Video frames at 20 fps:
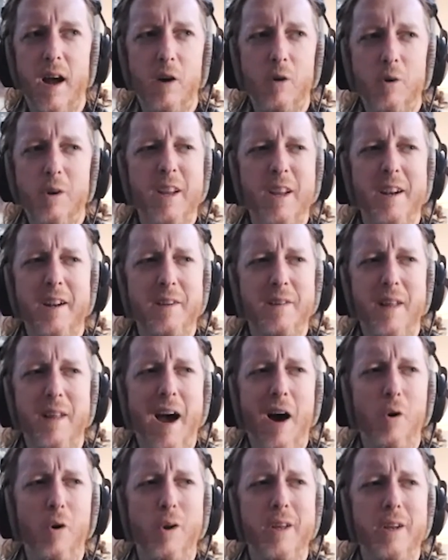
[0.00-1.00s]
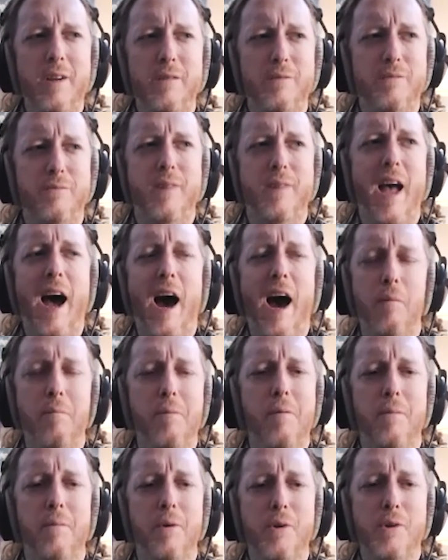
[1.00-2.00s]
how can it how can an
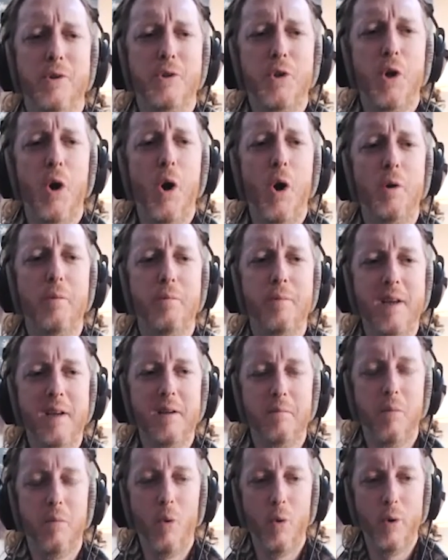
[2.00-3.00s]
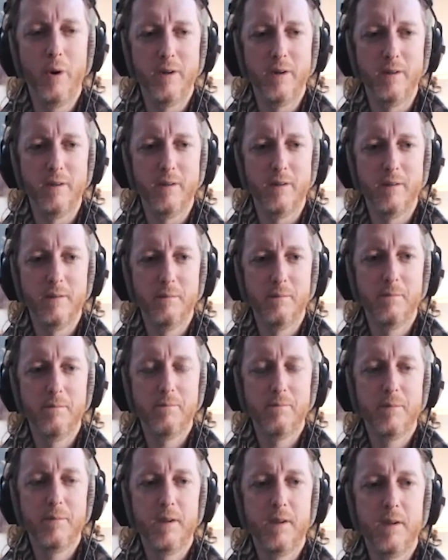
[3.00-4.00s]
album or a song be important?
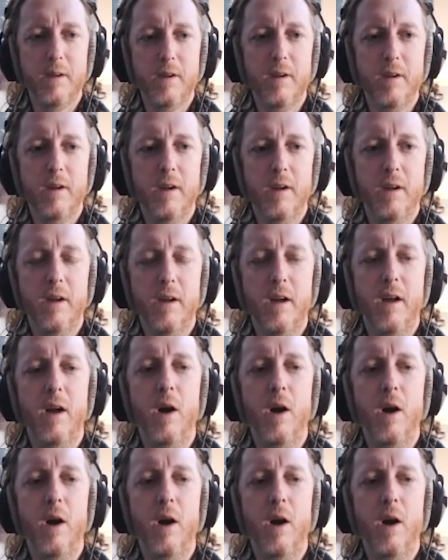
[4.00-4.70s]
Mm.